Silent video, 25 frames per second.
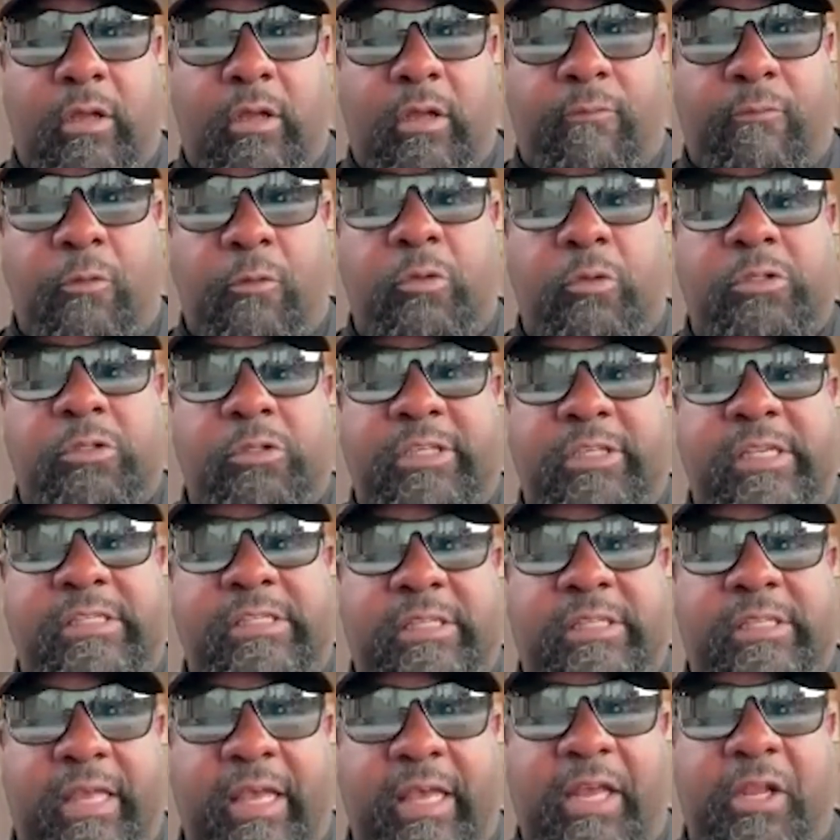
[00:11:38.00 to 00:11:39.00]
a full
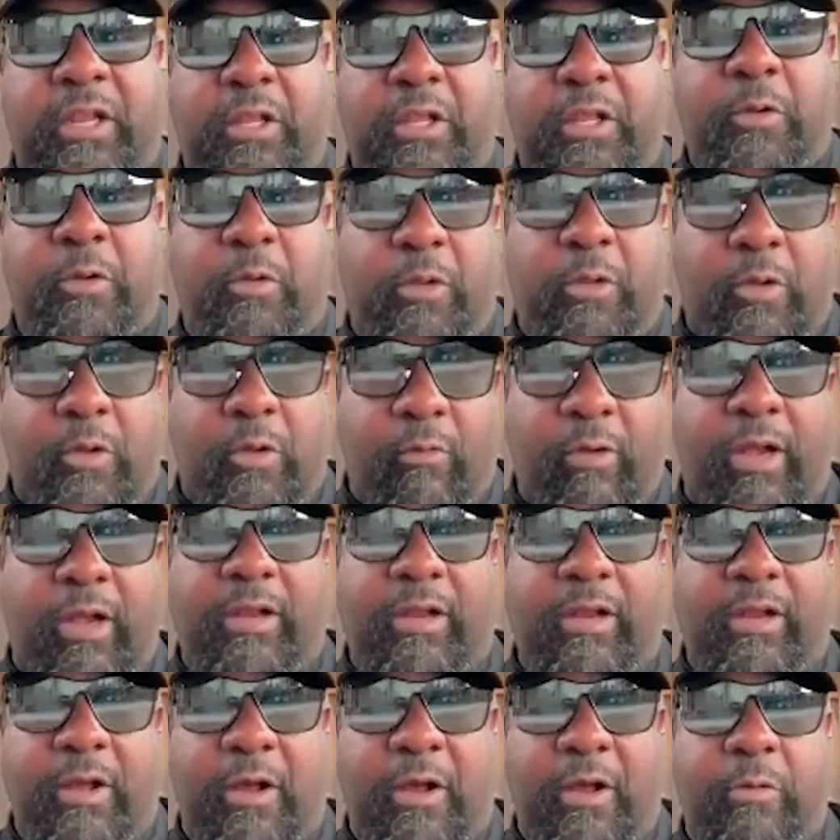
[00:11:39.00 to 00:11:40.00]
season ahead of you, and you're
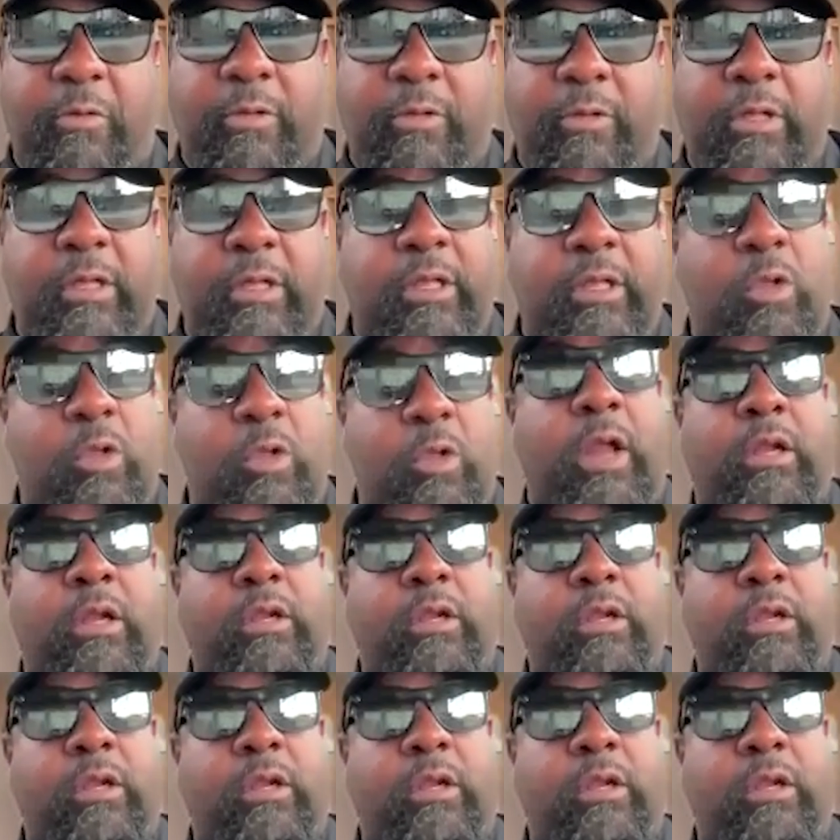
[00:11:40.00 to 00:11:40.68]
ready to go. And